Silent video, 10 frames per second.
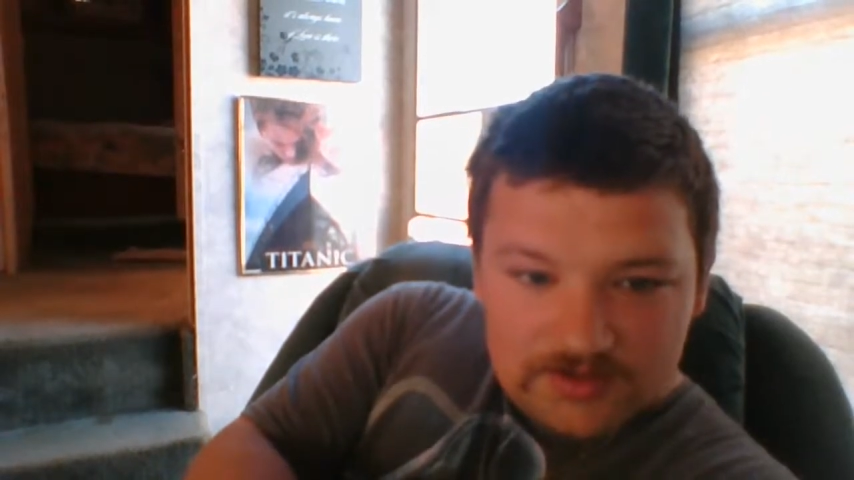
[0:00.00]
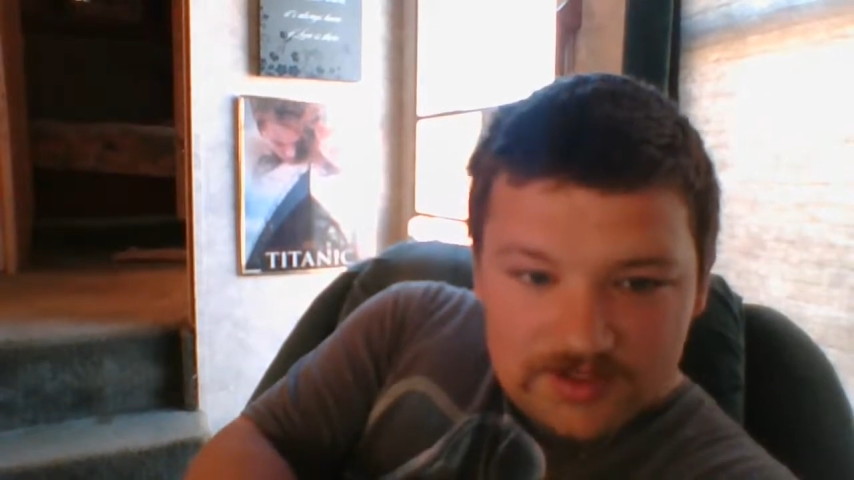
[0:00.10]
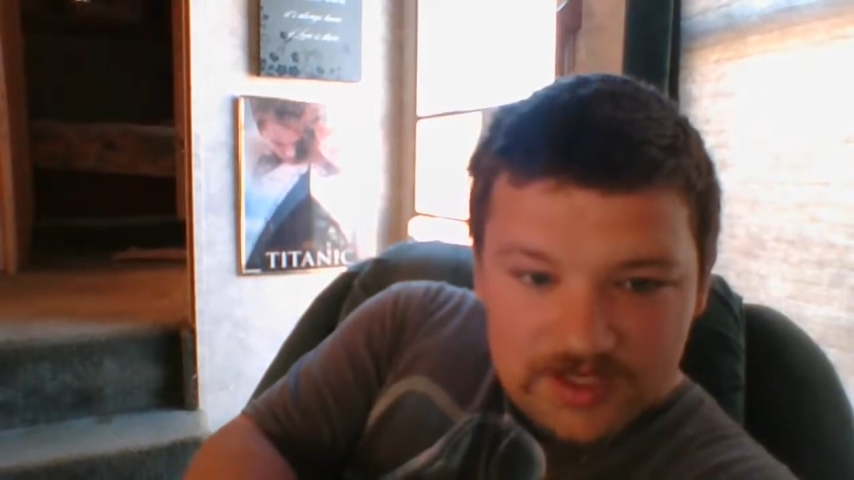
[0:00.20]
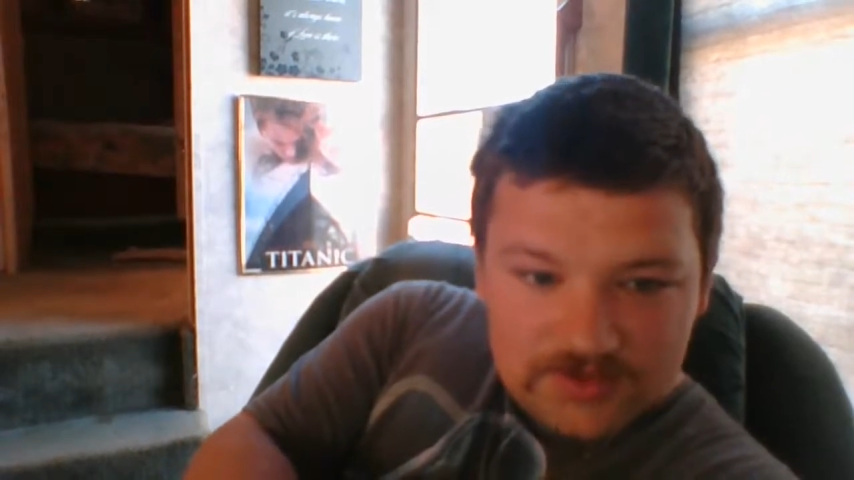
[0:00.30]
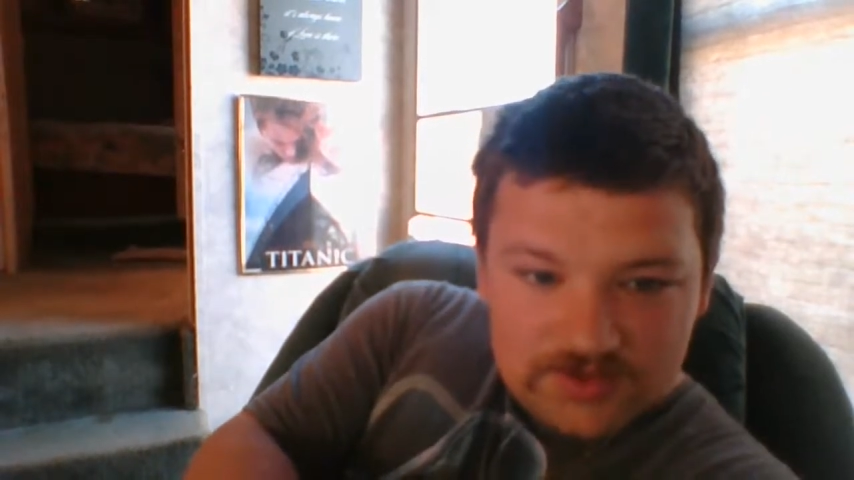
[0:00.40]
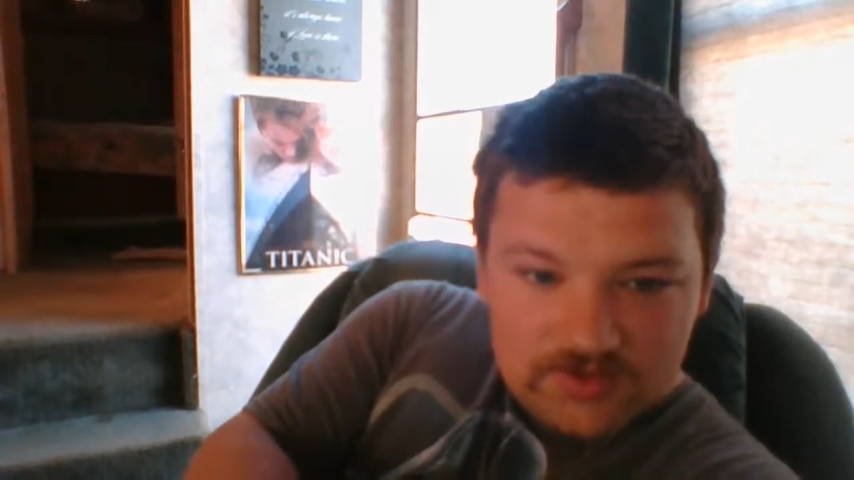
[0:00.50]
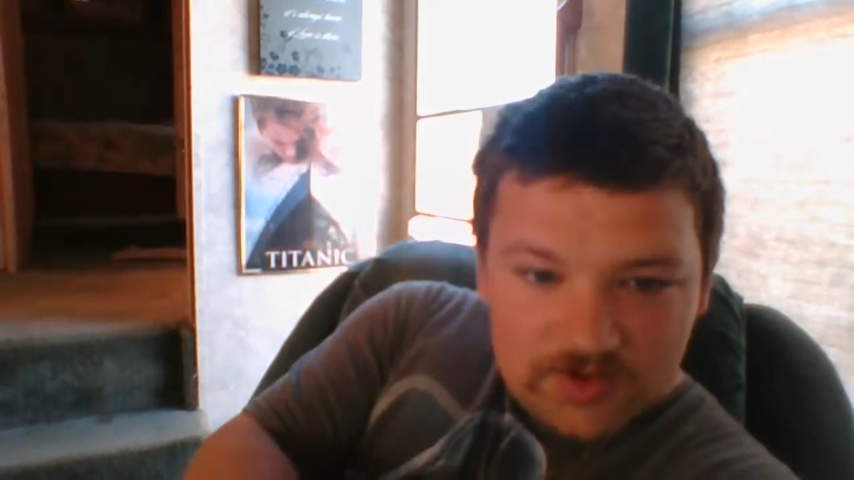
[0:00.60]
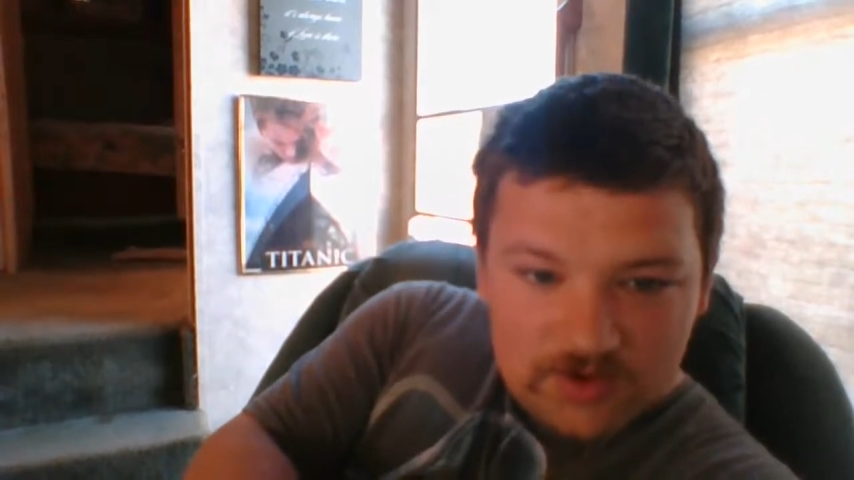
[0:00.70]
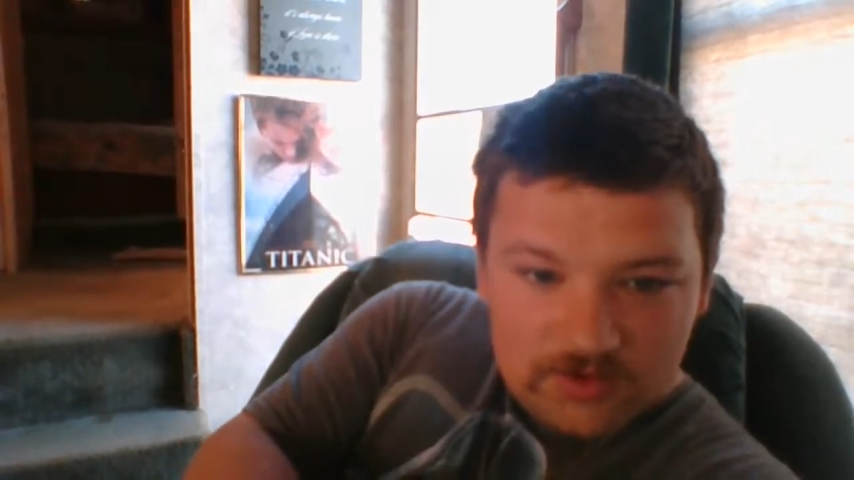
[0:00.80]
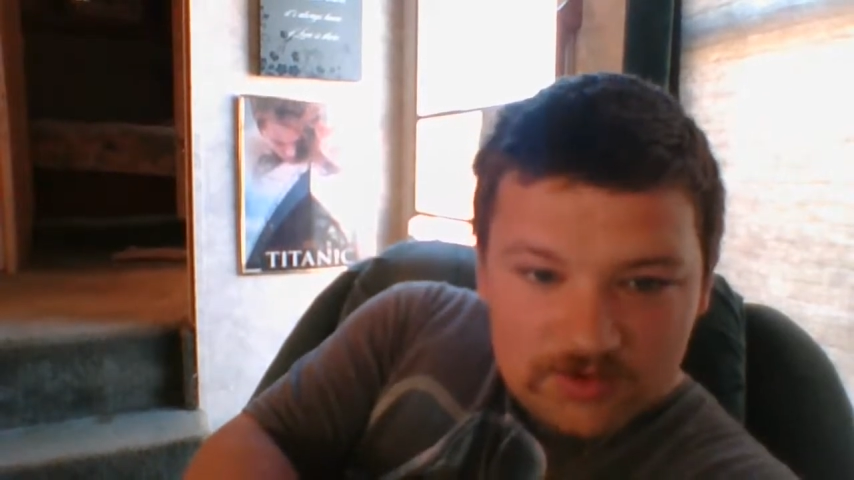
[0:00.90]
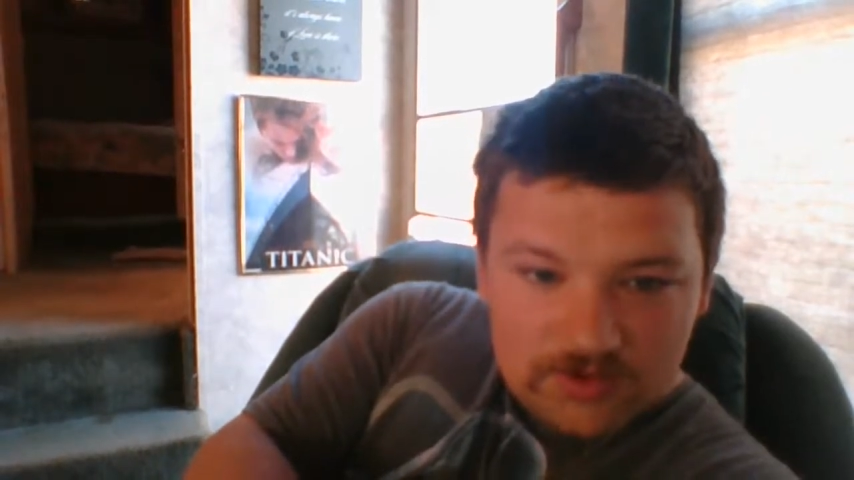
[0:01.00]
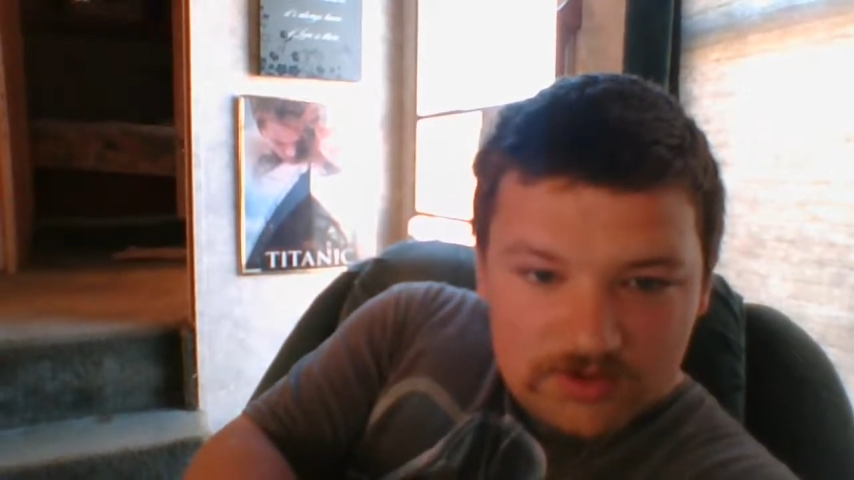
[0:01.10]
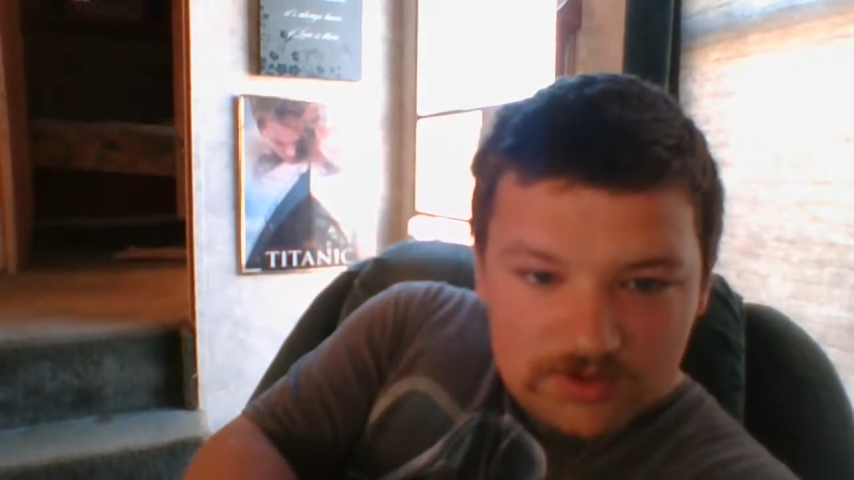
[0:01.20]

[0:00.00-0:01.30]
Deathstroke.